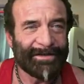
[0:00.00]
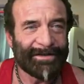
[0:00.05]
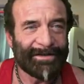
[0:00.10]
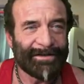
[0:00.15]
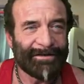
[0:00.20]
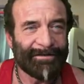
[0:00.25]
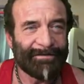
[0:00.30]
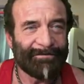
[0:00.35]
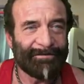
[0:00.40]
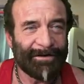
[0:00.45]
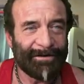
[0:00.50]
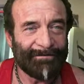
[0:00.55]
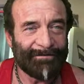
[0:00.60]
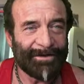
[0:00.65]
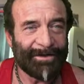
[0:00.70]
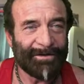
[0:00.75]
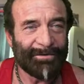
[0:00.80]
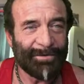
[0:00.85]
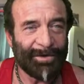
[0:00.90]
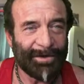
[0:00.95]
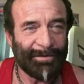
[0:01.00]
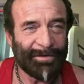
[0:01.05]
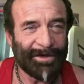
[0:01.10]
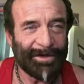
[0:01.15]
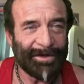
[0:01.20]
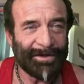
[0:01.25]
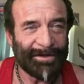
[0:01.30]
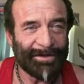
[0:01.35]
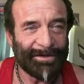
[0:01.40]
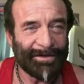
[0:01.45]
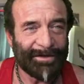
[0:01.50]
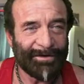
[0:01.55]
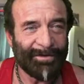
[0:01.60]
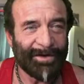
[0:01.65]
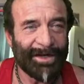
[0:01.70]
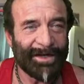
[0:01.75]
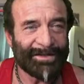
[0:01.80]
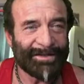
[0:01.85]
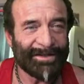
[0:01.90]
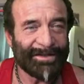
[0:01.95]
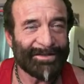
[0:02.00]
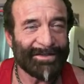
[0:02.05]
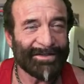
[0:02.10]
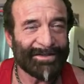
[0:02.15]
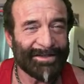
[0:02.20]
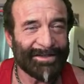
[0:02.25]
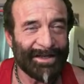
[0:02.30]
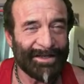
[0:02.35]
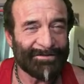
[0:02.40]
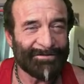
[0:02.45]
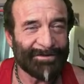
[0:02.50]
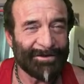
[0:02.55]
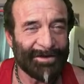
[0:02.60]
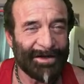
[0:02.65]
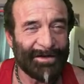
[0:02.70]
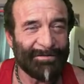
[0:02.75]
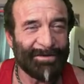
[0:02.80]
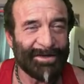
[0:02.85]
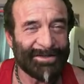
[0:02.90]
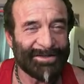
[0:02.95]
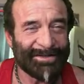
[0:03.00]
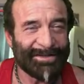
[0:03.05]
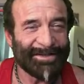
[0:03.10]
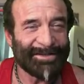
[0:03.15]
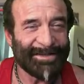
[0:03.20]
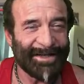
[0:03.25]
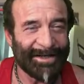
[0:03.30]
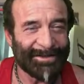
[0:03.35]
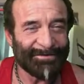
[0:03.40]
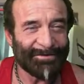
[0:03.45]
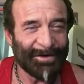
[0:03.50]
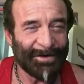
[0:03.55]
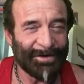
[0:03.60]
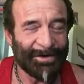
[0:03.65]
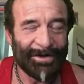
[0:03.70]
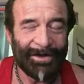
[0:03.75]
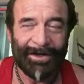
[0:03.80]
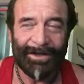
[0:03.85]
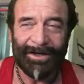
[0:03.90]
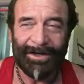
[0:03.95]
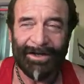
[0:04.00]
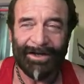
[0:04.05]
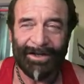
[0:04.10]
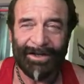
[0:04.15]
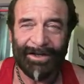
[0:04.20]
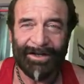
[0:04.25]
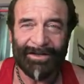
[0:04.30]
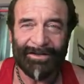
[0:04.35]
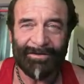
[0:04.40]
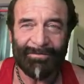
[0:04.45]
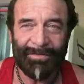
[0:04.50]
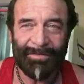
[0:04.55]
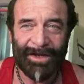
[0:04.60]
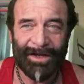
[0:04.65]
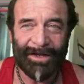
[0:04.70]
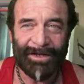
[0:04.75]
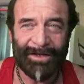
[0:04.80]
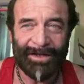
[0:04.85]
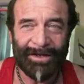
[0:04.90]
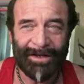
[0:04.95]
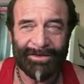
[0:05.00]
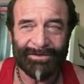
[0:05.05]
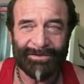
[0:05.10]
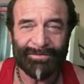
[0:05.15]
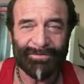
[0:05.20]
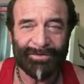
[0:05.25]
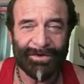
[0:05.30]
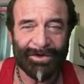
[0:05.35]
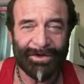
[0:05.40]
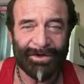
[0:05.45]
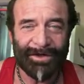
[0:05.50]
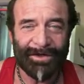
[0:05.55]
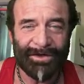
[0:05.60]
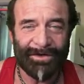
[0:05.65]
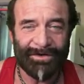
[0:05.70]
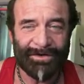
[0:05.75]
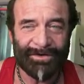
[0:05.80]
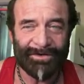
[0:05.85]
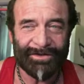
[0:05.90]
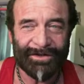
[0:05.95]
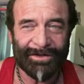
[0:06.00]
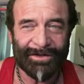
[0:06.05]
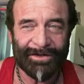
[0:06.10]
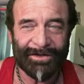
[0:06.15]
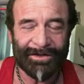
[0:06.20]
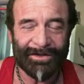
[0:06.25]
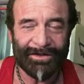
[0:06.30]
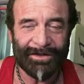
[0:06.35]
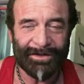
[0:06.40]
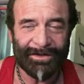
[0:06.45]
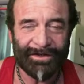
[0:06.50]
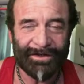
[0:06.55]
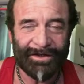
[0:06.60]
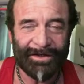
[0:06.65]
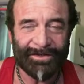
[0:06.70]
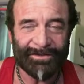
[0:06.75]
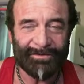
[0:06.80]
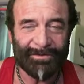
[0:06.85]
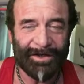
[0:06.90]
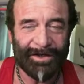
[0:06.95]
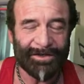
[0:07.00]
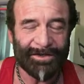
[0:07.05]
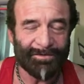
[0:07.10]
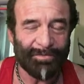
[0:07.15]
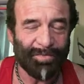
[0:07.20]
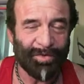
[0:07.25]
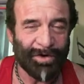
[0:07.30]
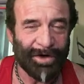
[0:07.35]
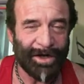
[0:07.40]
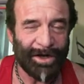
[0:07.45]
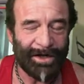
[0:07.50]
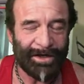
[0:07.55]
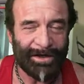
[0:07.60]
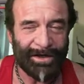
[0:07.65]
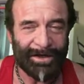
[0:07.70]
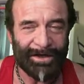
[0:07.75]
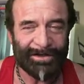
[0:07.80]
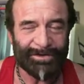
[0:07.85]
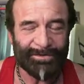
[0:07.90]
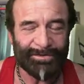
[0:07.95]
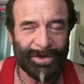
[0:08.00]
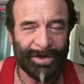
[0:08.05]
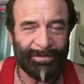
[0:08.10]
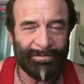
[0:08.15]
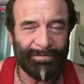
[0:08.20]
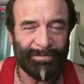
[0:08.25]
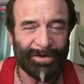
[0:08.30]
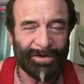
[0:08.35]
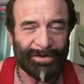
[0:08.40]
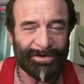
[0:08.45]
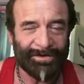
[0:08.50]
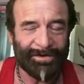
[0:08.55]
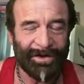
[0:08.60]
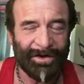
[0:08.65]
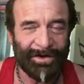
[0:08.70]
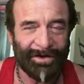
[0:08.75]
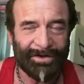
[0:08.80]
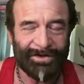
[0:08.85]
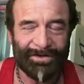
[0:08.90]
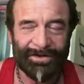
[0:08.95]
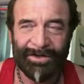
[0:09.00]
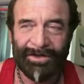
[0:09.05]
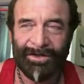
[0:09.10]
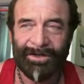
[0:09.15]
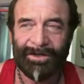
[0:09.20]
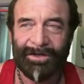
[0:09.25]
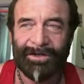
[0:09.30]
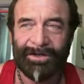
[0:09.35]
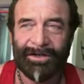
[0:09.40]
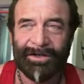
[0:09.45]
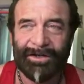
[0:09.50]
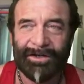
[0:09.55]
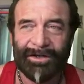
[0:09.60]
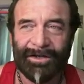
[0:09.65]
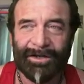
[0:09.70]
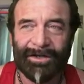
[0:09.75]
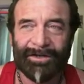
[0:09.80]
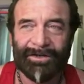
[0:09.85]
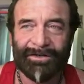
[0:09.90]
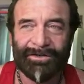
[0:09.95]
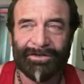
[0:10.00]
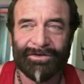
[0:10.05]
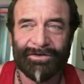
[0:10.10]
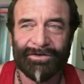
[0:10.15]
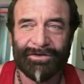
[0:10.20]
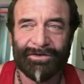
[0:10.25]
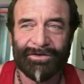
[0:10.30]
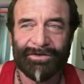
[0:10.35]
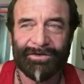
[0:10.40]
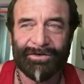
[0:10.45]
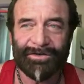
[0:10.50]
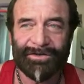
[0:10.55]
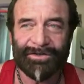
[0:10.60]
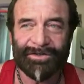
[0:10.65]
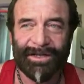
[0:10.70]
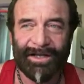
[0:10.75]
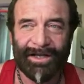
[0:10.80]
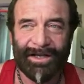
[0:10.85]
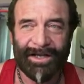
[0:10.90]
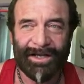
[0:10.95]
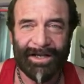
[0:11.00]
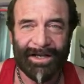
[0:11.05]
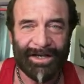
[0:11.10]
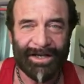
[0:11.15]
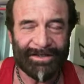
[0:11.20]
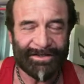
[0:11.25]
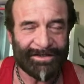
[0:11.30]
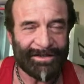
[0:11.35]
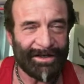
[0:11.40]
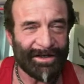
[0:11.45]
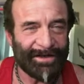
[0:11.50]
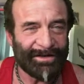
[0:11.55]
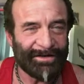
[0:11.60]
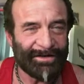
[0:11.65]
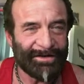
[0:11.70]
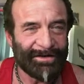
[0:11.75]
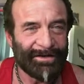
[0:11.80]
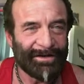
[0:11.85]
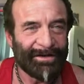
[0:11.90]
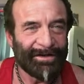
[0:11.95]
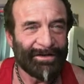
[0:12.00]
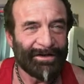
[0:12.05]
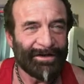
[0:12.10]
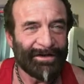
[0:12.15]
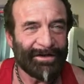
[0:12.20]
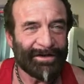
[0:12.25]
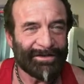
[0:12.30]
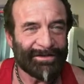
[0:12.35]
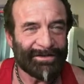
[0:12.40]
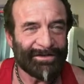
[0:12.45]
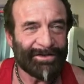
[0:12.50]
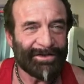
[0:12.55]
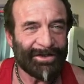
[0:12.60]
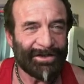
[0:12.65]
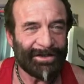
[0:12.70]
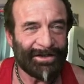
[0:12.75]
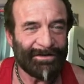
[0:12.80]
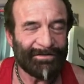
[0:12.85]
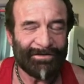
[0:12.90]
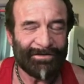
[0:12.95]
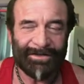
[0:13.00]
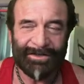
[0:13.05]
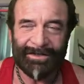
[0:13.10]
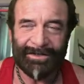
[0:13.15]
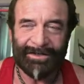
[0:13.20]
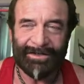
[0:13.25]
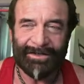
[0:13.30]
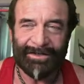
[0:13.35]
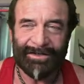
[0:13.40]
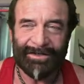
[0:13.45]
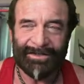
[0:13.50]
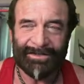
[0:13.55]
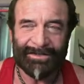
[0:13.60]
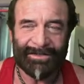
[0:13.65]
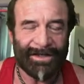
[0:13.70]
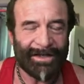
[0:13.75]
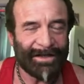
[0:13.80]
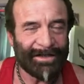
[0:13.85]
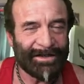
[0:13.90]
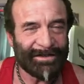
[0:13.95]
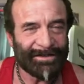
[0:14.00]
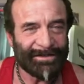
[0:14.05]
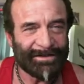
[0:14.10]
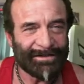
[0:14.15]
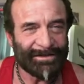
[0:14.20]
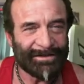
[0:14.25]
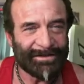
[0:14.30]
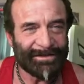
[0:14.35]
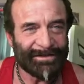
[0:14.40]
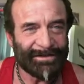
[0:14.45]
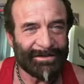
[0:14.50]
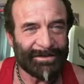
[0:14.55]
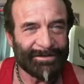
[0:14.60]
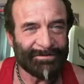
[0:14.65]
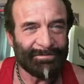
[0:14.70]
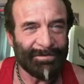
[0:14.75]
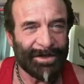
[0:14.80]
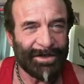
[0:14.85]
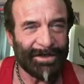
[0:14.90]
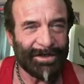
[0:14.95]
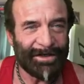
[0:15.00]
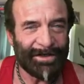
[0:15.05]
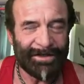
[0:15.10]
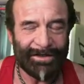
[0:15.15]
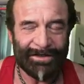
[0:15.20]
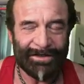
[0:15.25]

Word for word: 50 women. And when I say successful, I mean successful. Uh, the man has really used uh, his his brain and his red pill knowledge uh, to set a high standard. He's achieved his status, his money,